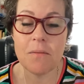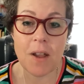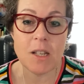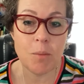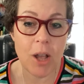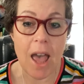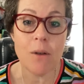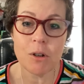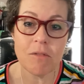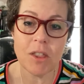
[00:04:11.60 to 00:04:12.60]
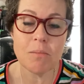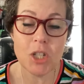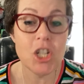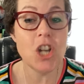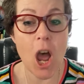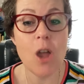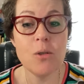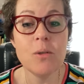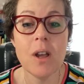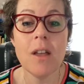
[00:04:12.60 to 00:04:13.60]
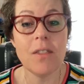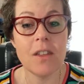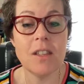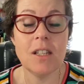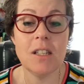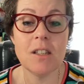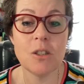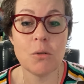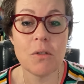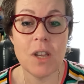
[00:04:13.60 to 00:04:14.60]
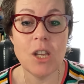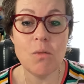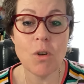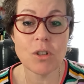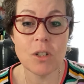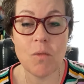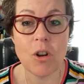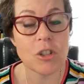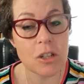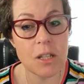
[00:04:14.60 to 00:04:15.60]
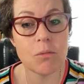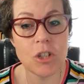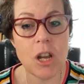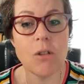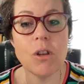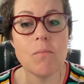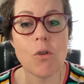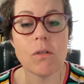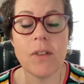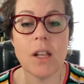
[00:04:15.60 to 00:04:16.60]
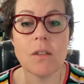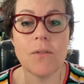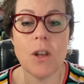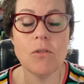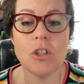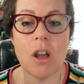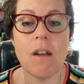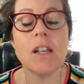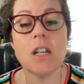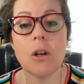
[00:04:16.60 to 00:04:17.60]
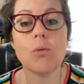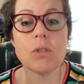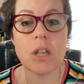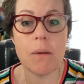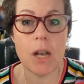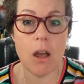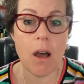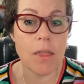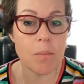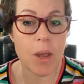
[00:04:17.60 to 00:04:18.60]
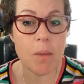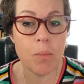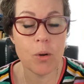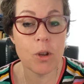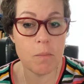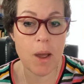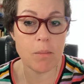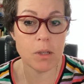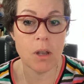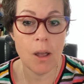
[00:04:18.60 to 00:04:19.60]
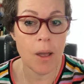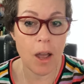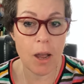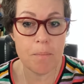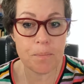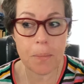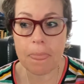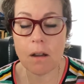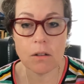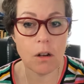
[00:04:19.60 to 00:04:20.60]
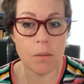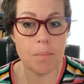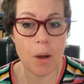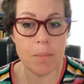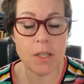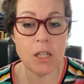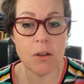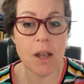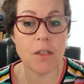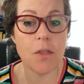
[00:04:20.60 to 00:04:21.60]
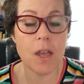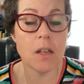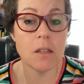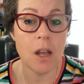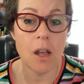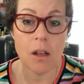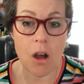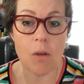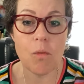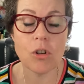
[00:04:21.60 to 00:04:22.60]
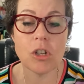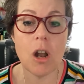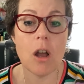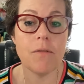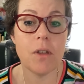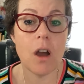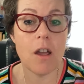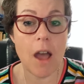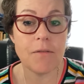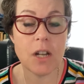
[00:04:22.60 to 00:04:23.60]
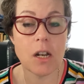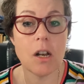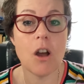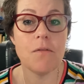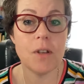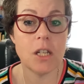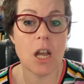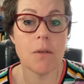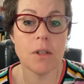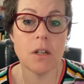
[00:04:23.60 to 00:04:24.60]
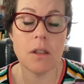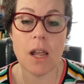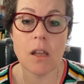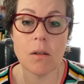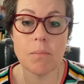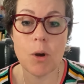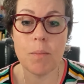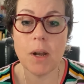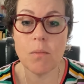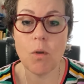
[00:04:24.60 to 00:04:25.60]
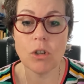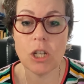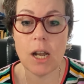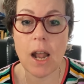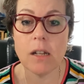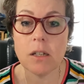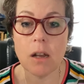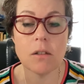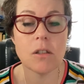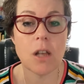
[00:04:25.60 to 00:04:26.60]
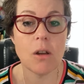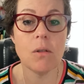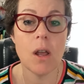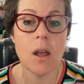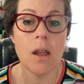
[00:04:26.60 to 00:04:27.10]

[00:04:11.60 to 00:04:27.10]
Facebook algorithm to know that this is the sort of thing you want to watch, because it will show you more of it in the future, and it will also alert other people who perhaps are busy doing other things, can't watch live, that I have done a live video and that they can pop in and watch it later. So